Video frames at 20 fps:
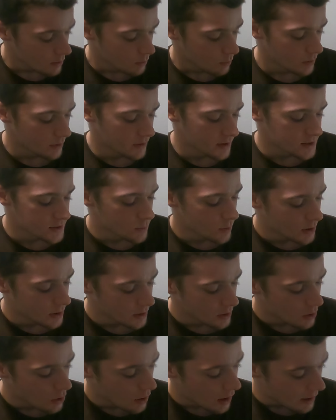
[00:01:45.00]
With this one,
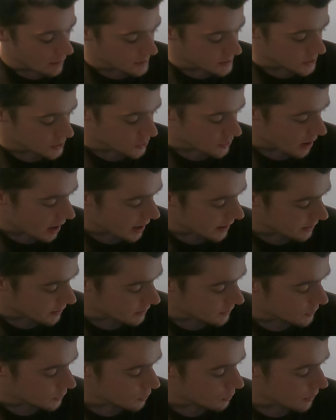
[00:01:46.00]
I was just trying to
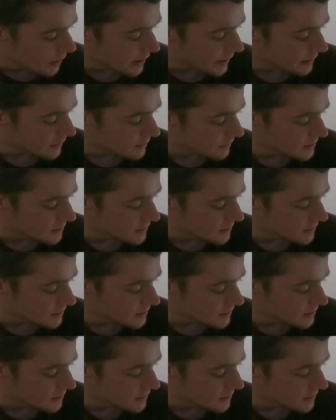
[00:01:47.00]
do like